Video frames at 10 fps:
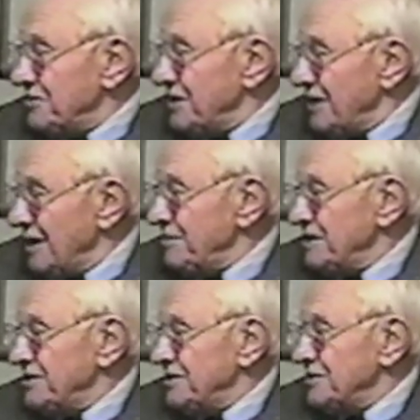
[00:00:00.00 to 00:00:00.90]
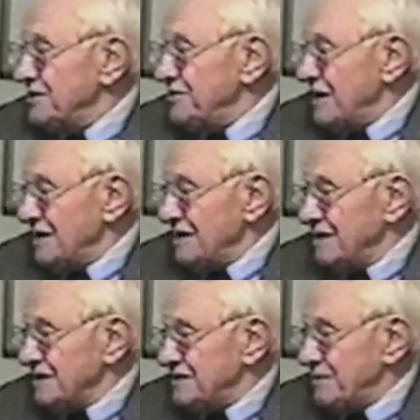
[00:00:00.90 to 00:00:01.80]
what happened to adrenaline,
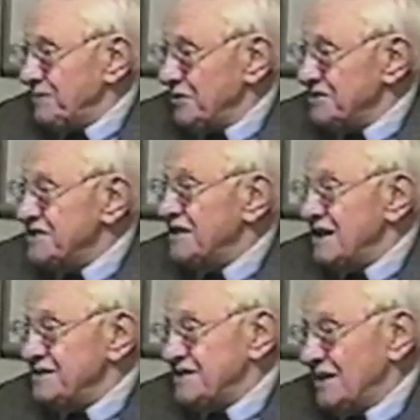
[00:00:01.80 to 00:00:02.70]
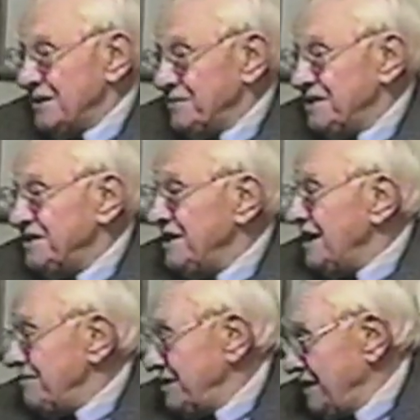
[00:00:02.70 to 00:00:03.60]
except there was an enzyme that
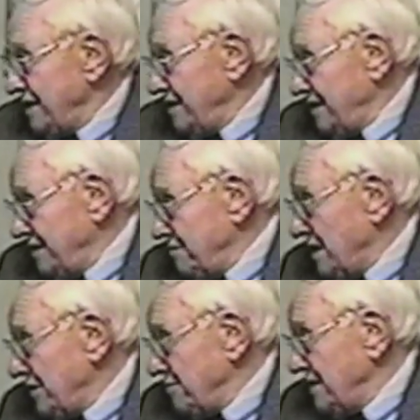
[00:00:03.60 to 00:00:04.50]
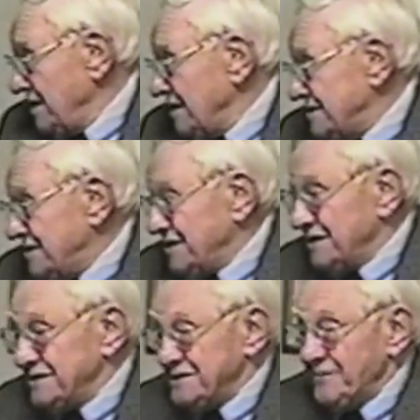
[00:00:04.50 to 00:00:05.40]
deaminated it, monoamine
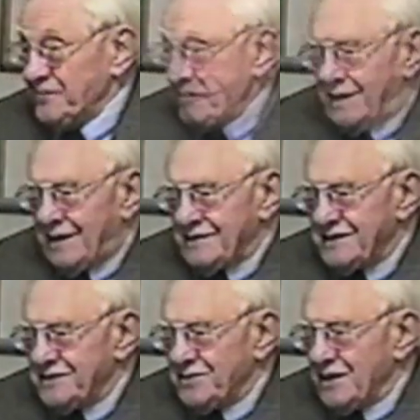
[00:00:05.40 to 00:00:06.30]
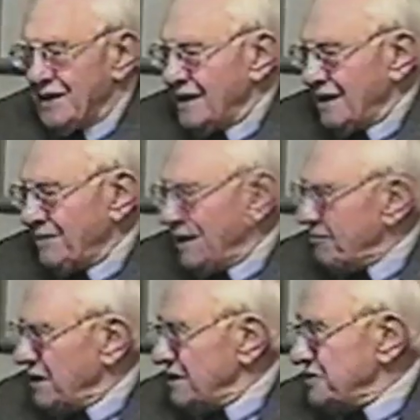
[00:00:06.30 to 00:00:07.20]
oxidase. I said, well, I
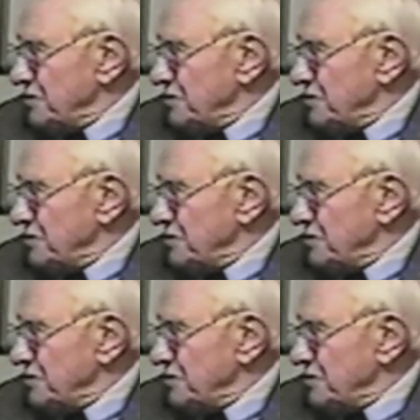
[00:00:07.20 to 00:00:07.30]
might as